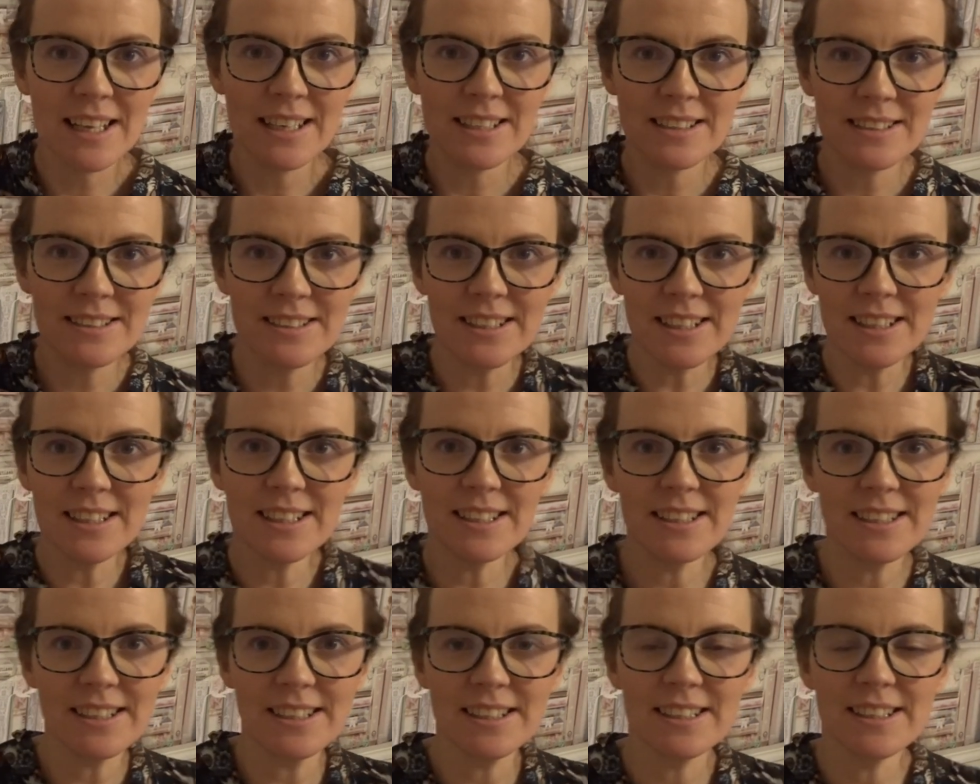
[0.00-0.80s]

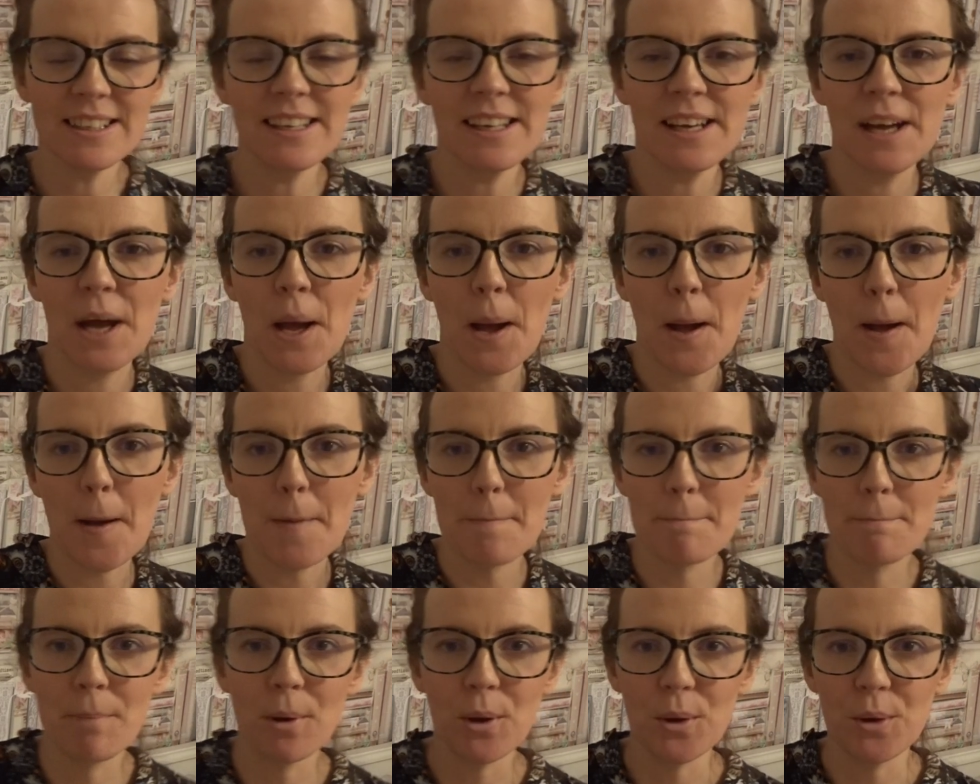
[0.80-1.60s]
Da-da-da-da-da.
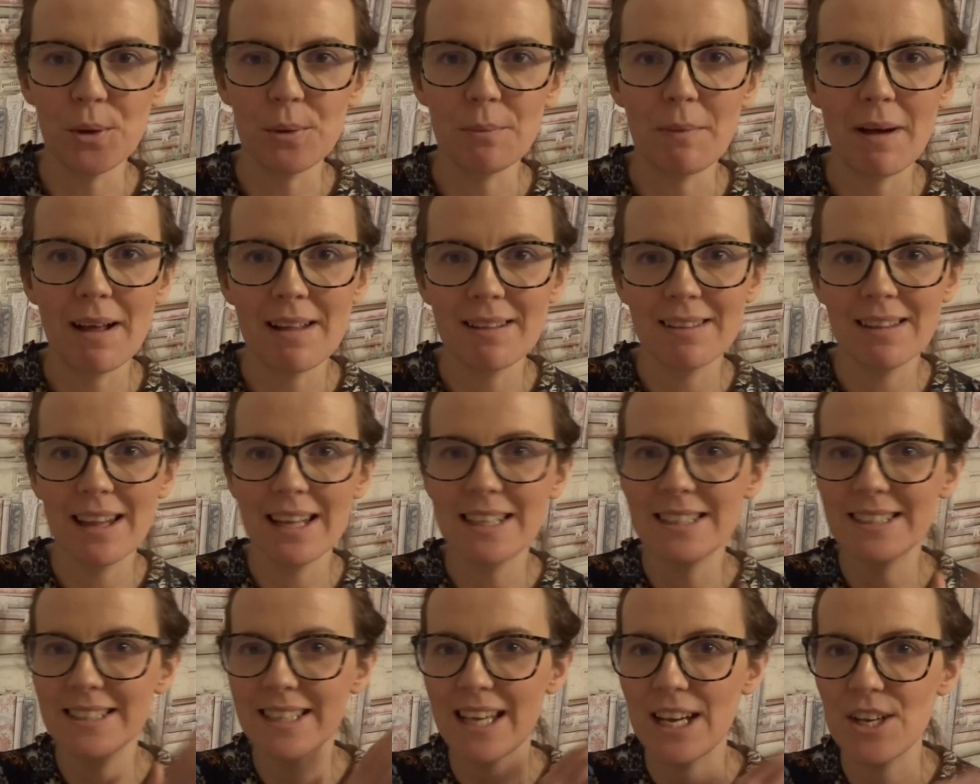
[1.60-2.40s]
Boom,
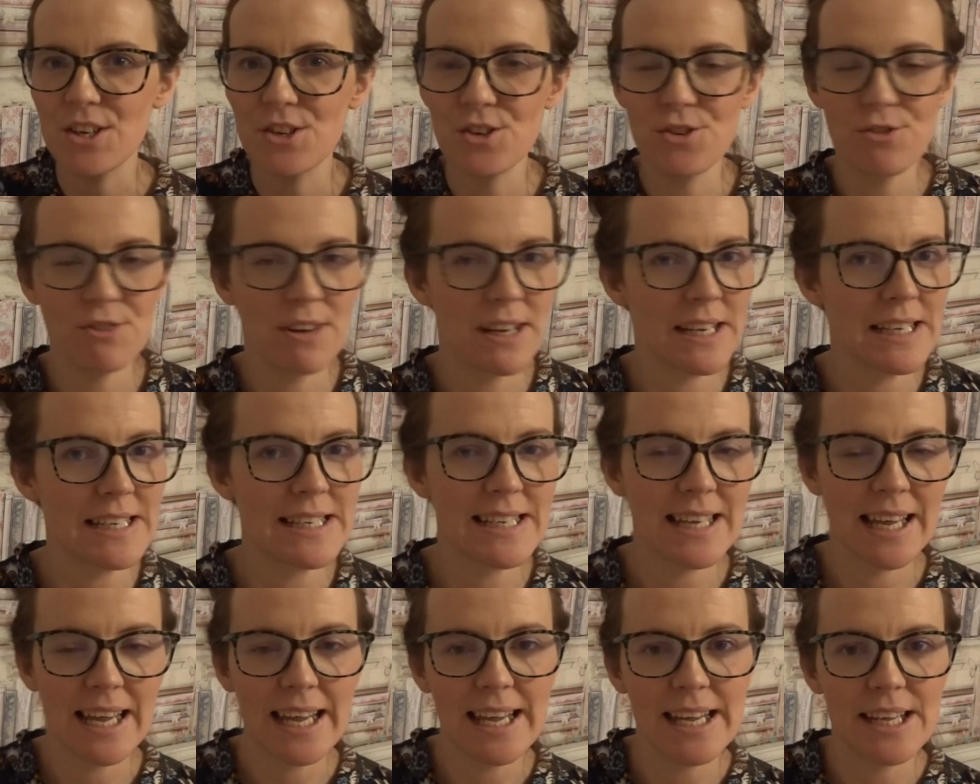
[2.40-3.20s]
let's get
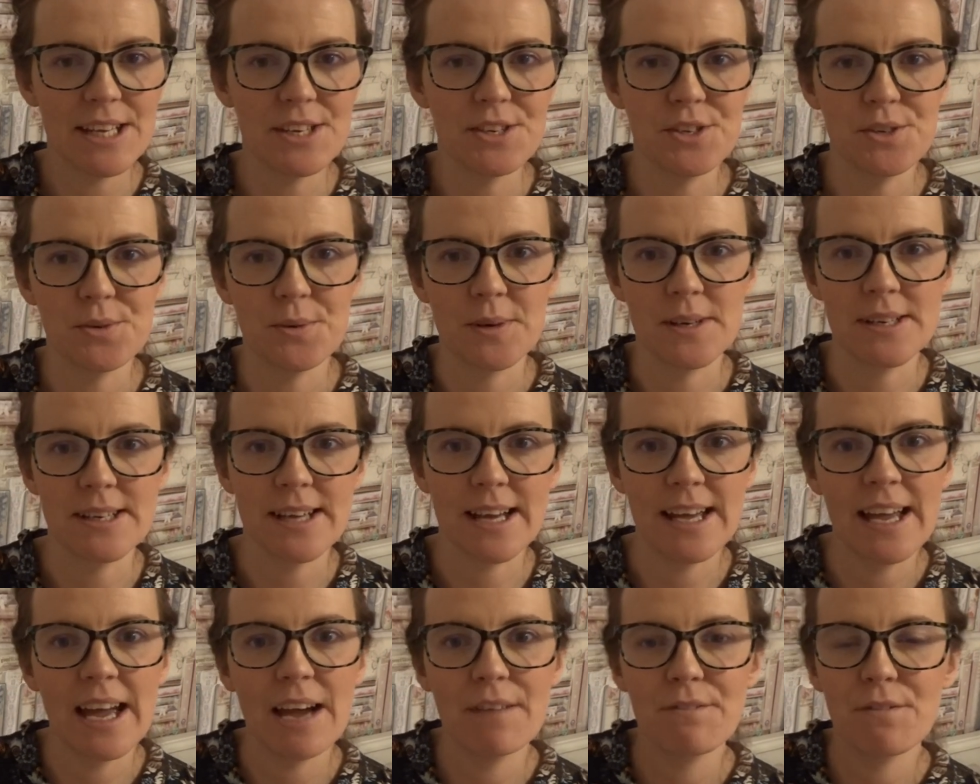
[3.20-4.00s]
straight into it.
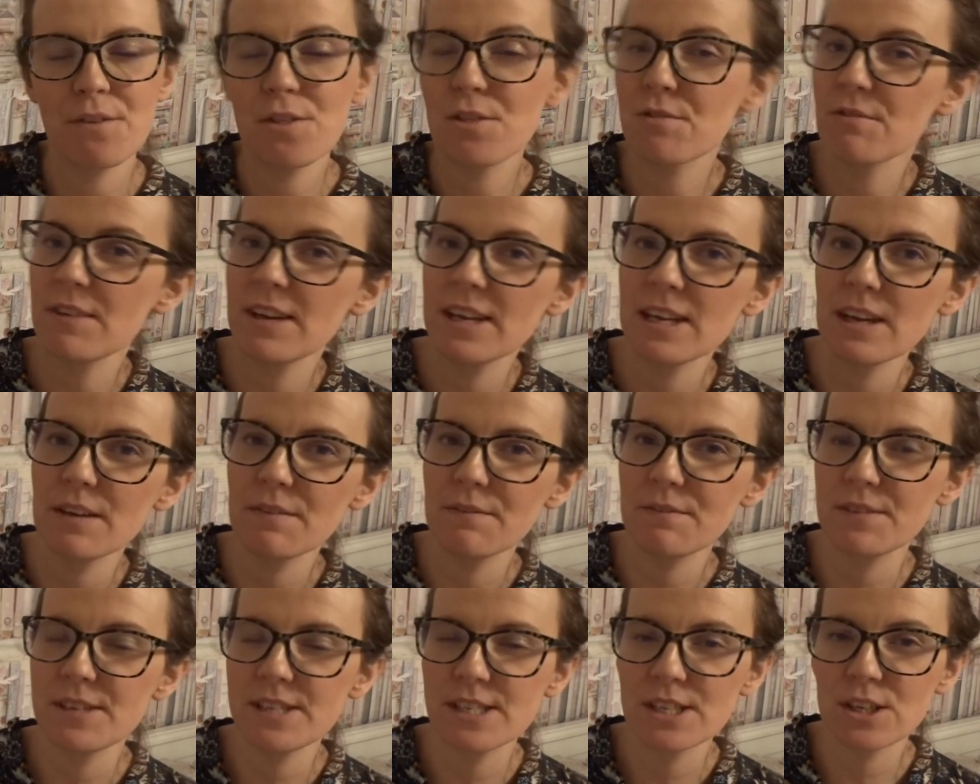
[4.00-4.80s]
I have three
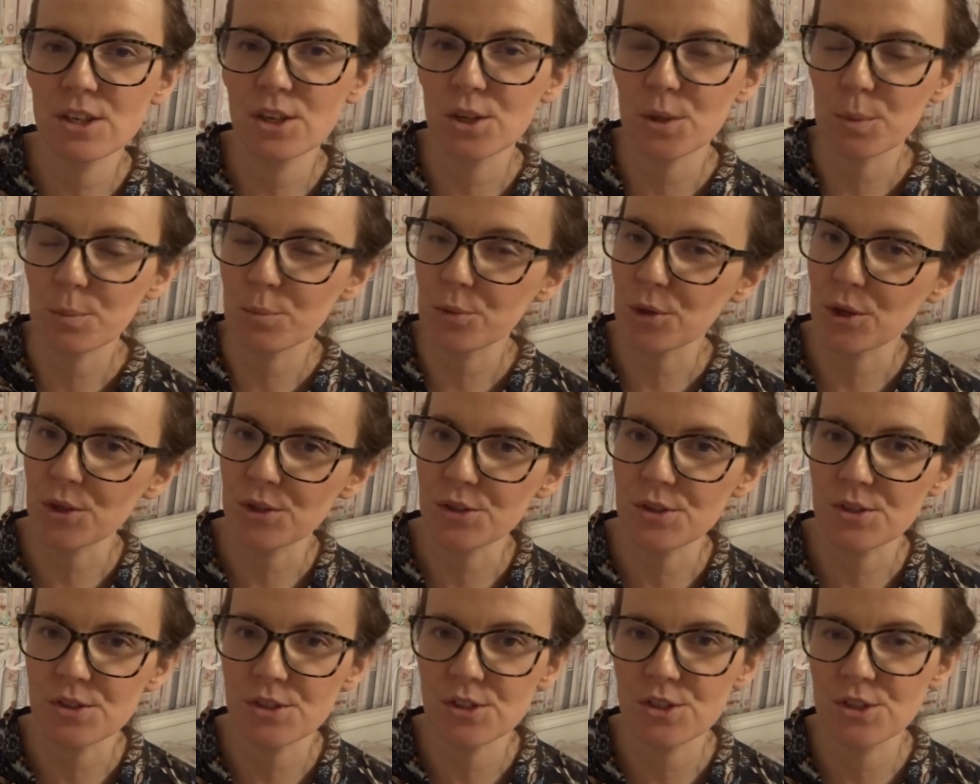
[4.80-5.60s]
physical
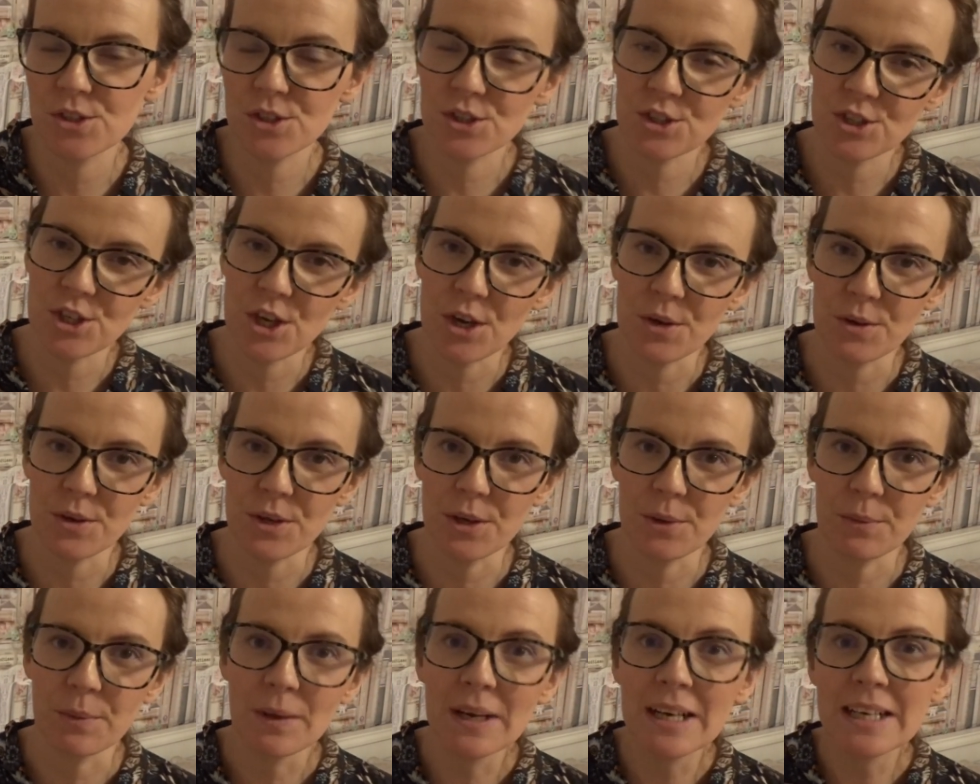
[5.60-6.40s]
products to show
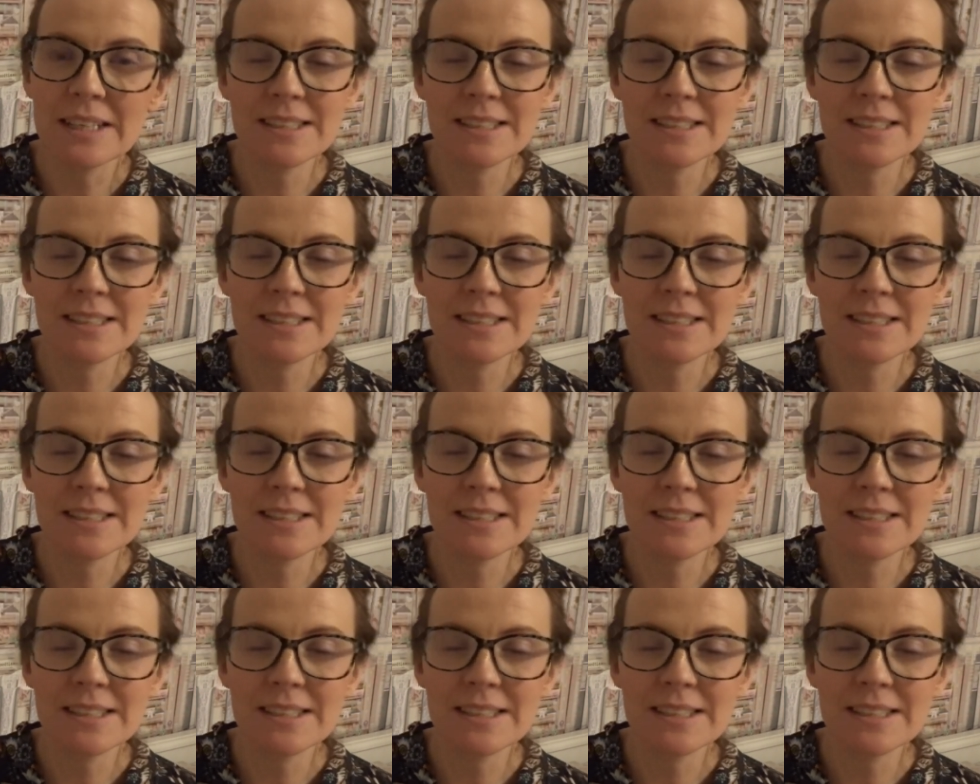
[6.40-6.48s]
you.